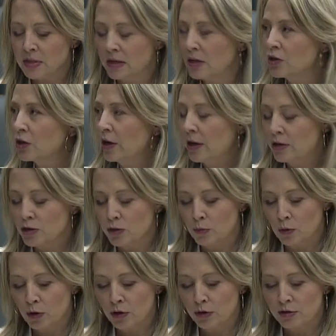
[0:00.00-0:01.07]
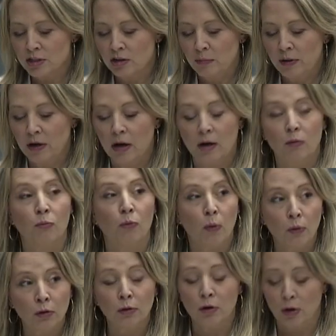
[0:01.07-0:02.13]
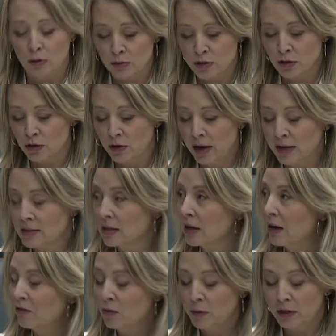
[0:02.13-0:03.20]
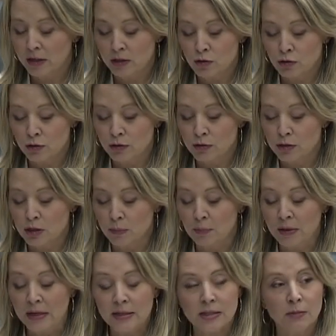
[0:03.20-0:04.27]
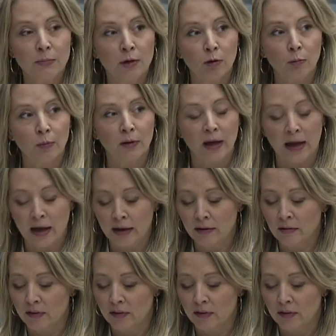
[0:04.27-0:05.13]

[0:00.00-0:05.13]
and education workers have been on a roller coaster as the government introduced a piecemeal plan